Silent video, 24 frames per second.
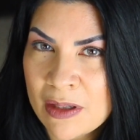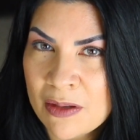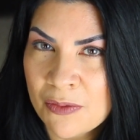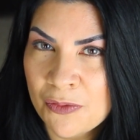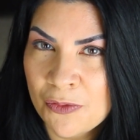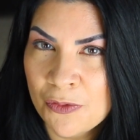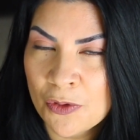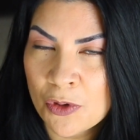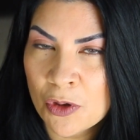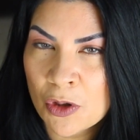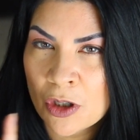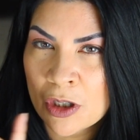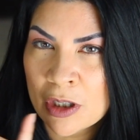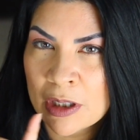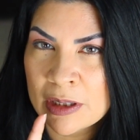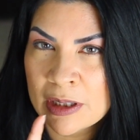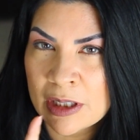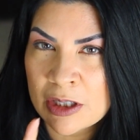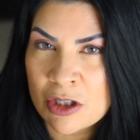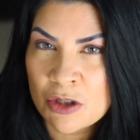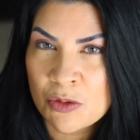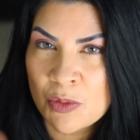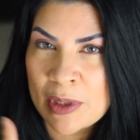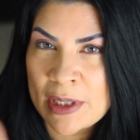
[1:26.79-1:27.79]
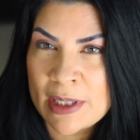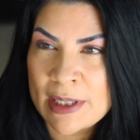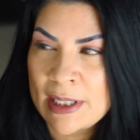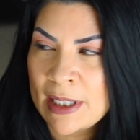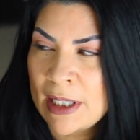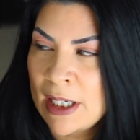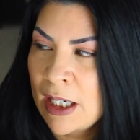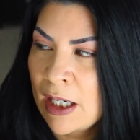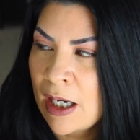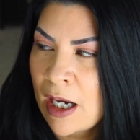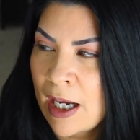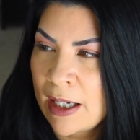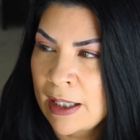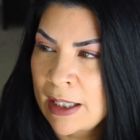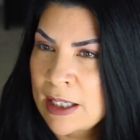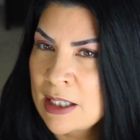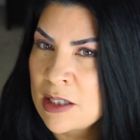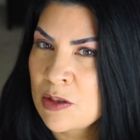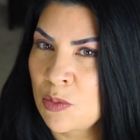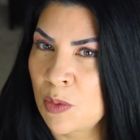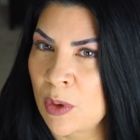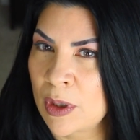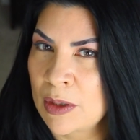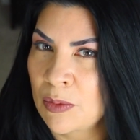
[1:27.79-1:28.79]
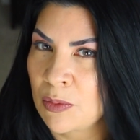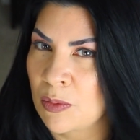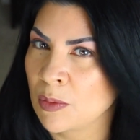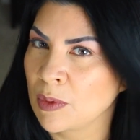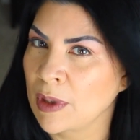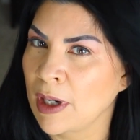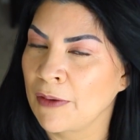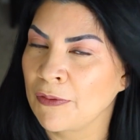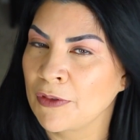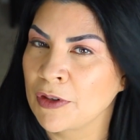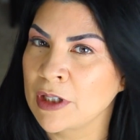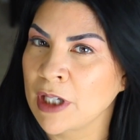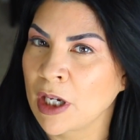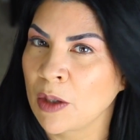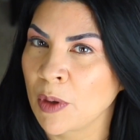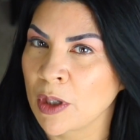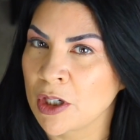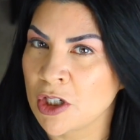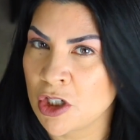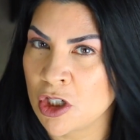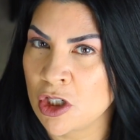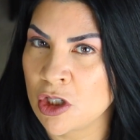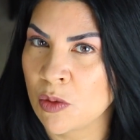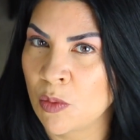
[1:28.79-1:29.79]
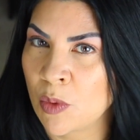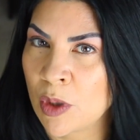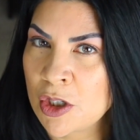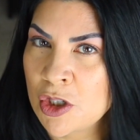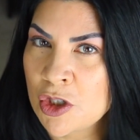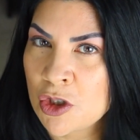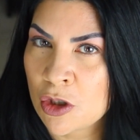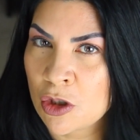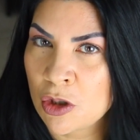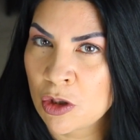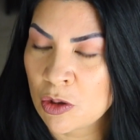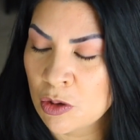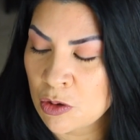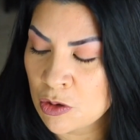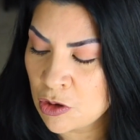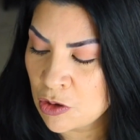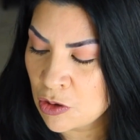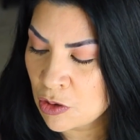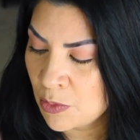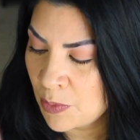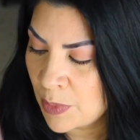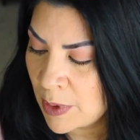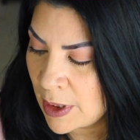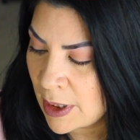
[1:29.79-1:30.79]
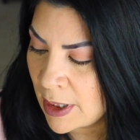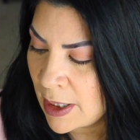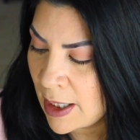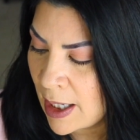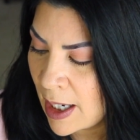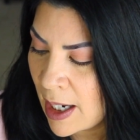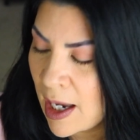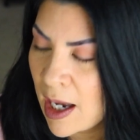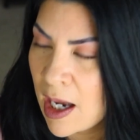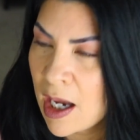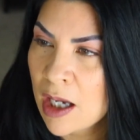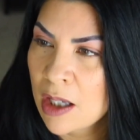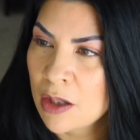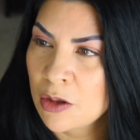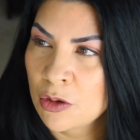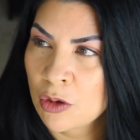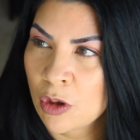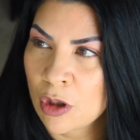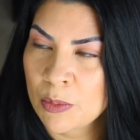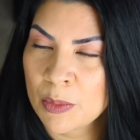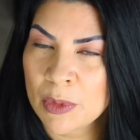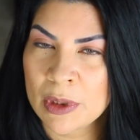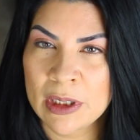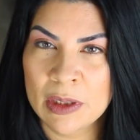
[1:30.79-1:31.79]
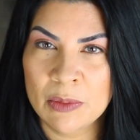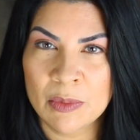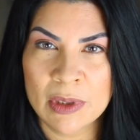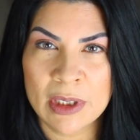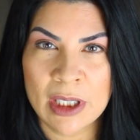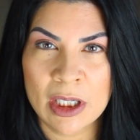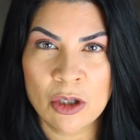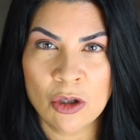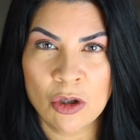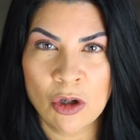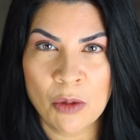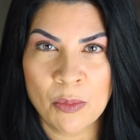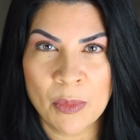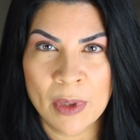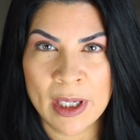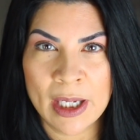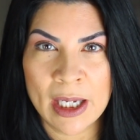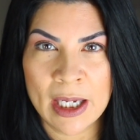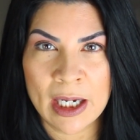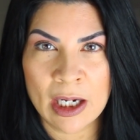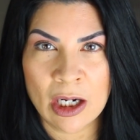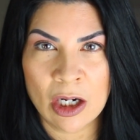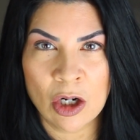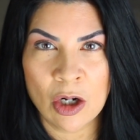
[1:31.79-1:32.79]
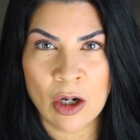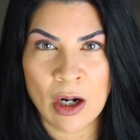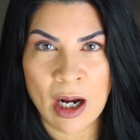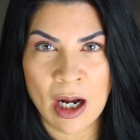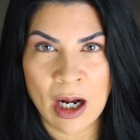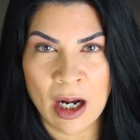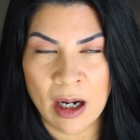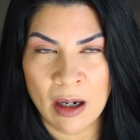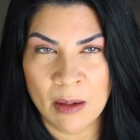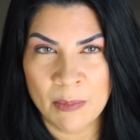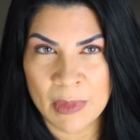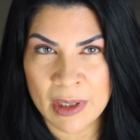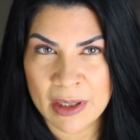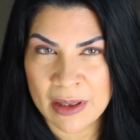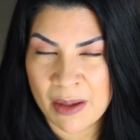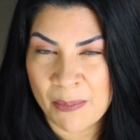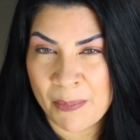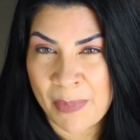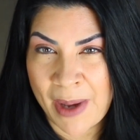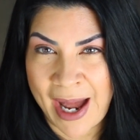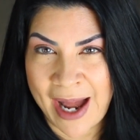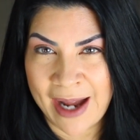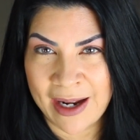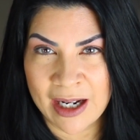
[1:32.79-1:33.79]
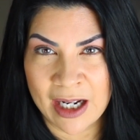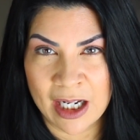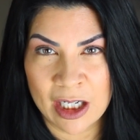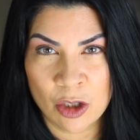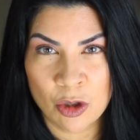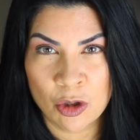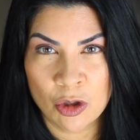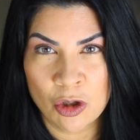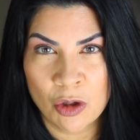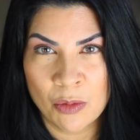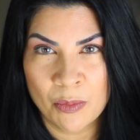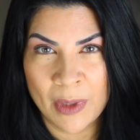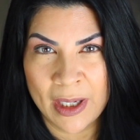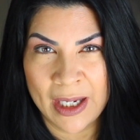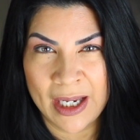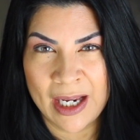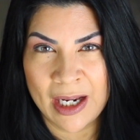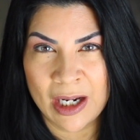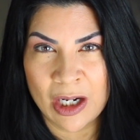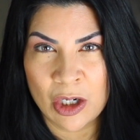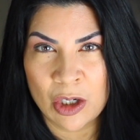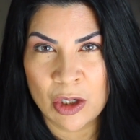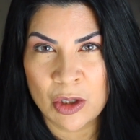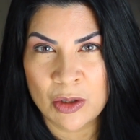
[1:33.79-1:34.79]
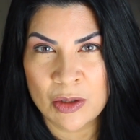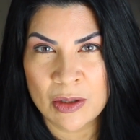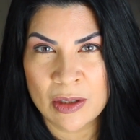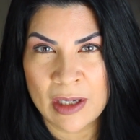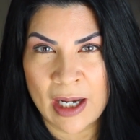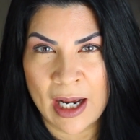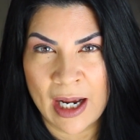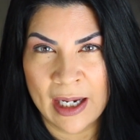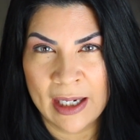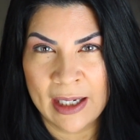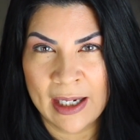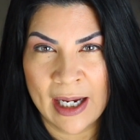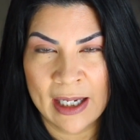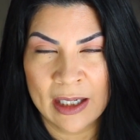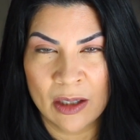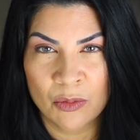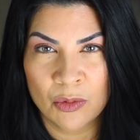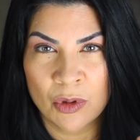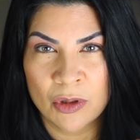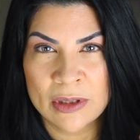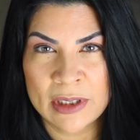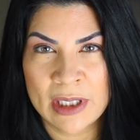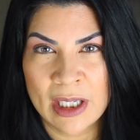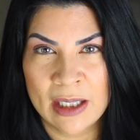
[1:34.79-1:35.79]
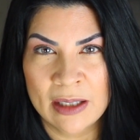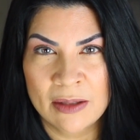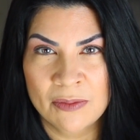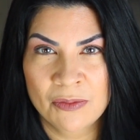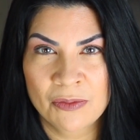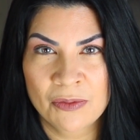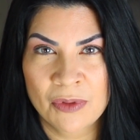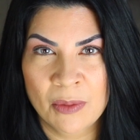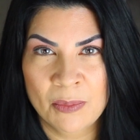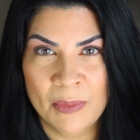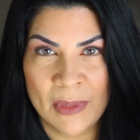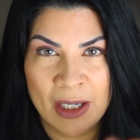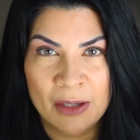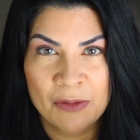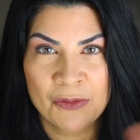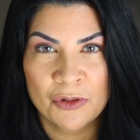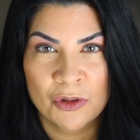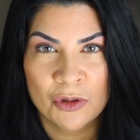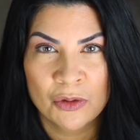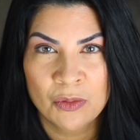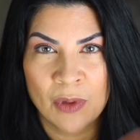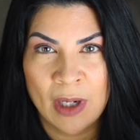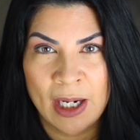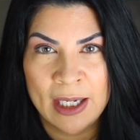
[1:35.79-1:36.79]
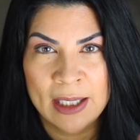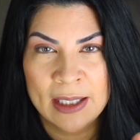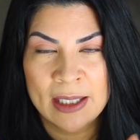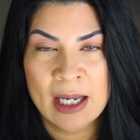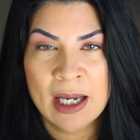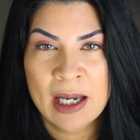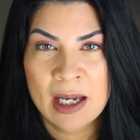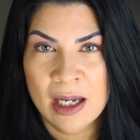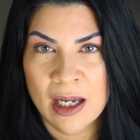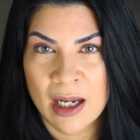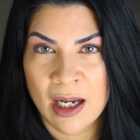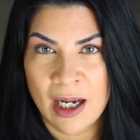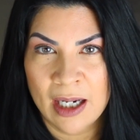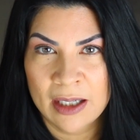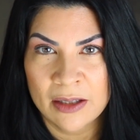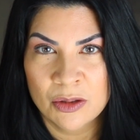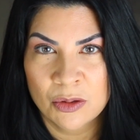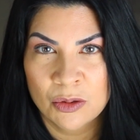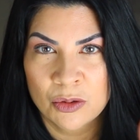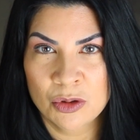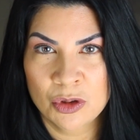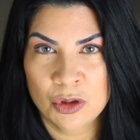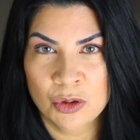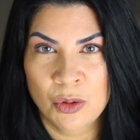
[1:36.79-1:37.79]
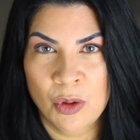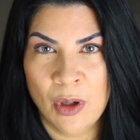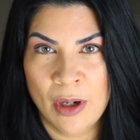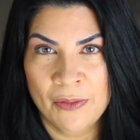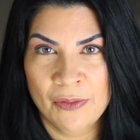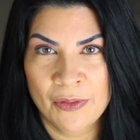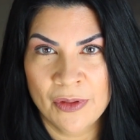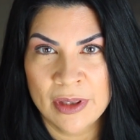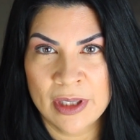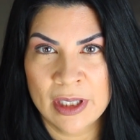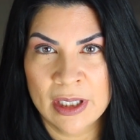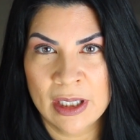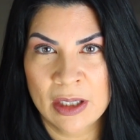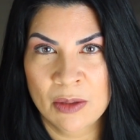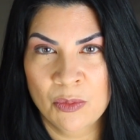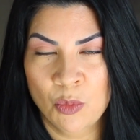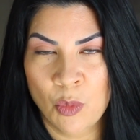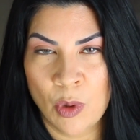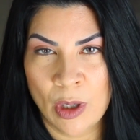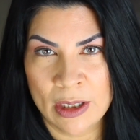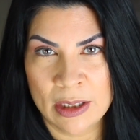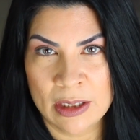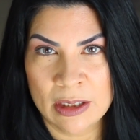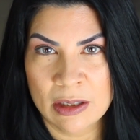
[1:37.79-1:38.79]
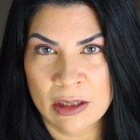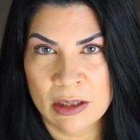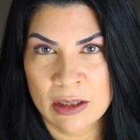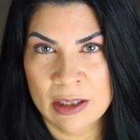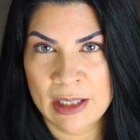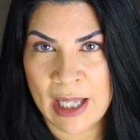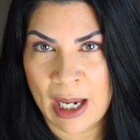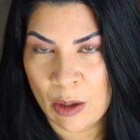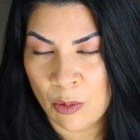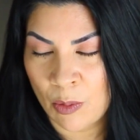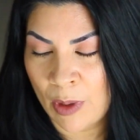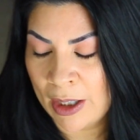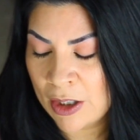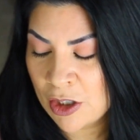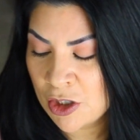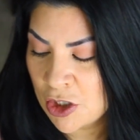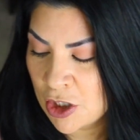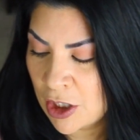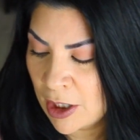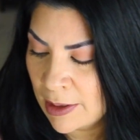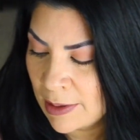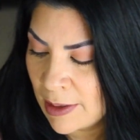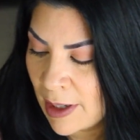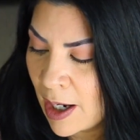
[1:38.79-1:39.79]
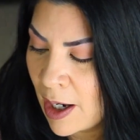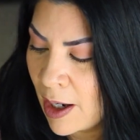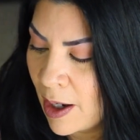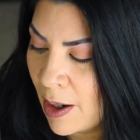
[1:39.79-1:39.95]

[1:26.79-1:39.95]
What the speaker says: for the twisting, I guess whatever direction you want your curls to be. Normally when I curl my hair in the back, I curl my hair, I kind of rotate from left to right. I don't do everything in one direction.